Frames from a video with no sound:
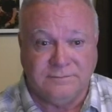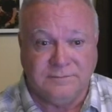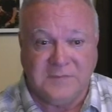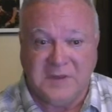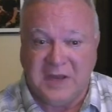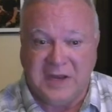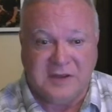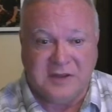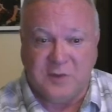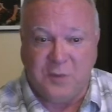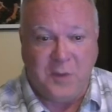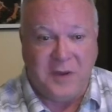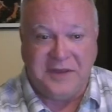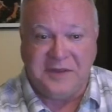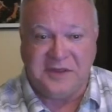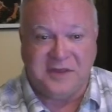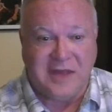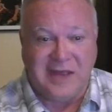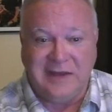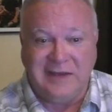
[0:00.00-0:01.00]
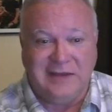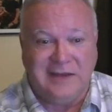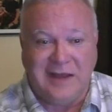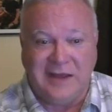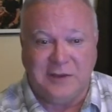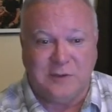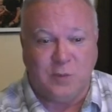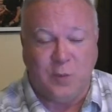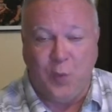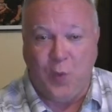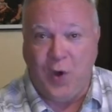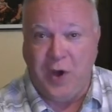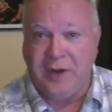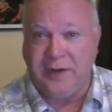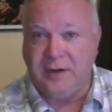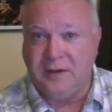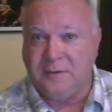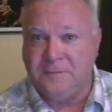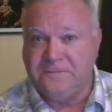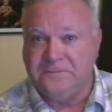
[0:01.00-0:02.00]
It's the way Satan has
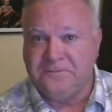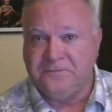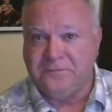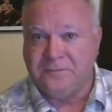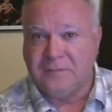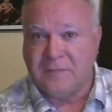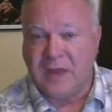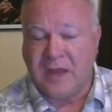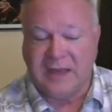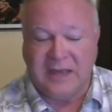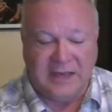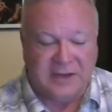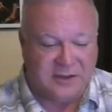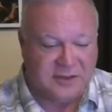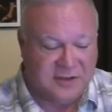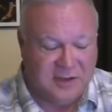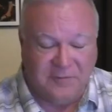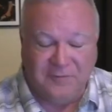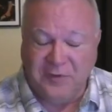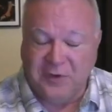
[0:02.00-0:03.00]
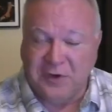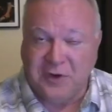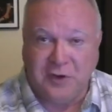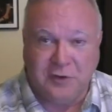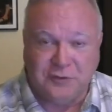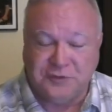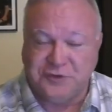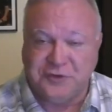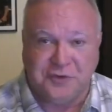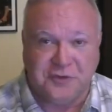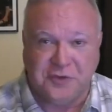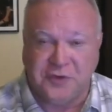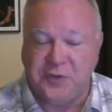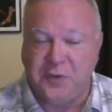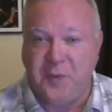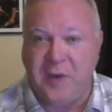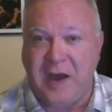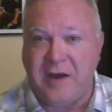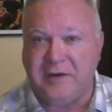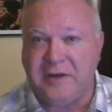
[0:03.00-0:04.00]
won against different cultures
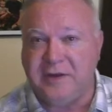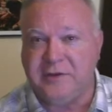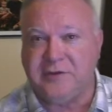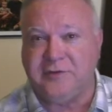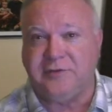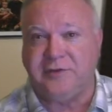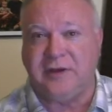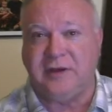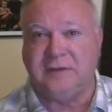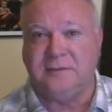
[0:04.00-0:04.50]
throughout history.